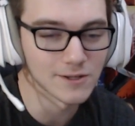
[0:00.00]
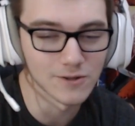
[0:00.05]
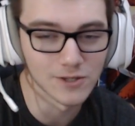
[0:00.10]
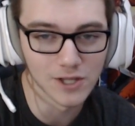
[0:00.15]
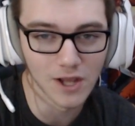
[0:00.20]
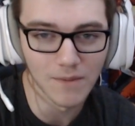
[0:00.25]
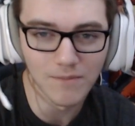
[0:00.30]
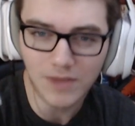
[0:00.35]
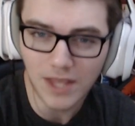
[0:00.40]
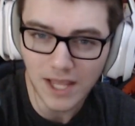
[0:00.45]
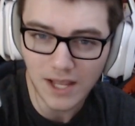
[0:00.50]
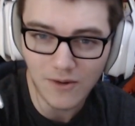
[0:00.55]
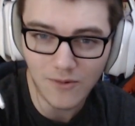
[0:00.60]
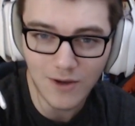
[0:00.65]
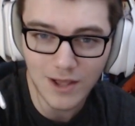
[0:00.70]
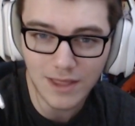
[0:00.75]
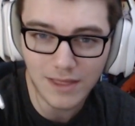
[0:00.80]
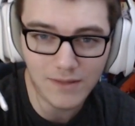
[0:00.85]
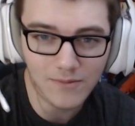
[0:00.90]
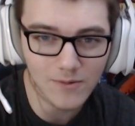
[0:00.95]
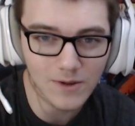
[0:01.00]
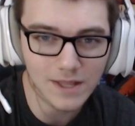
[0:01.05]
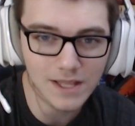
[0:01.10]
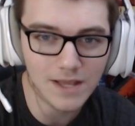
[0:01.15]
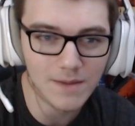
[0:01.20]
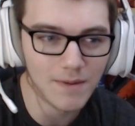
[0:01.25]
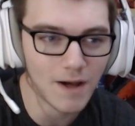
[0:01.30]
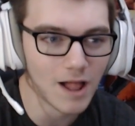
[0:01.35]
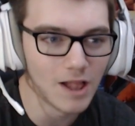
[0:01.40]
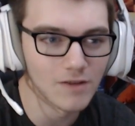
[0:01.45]
or something with the
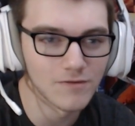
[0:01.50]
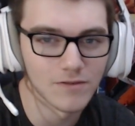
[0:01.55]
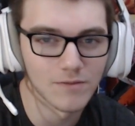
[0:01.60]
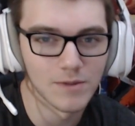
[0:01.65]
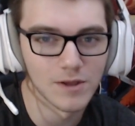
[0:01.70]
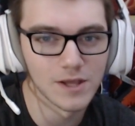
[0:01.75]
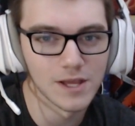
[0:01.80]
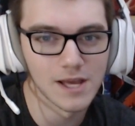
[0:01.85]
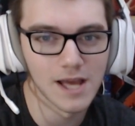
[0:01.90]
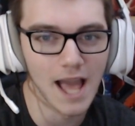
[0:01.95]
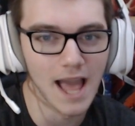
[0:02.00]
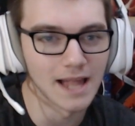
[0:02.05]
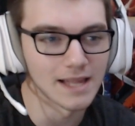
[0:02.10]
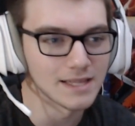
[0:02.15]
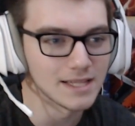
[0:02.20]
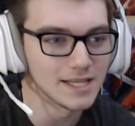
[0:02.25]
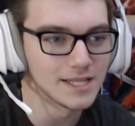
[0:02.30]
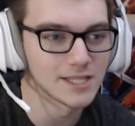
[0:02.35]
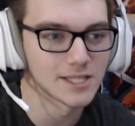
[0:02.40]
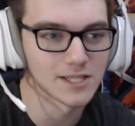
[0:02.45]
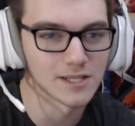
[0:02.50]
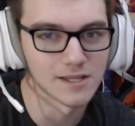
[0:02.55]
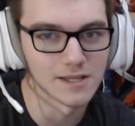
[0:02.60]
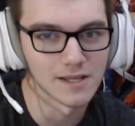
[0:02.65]
Apollo Familia, at least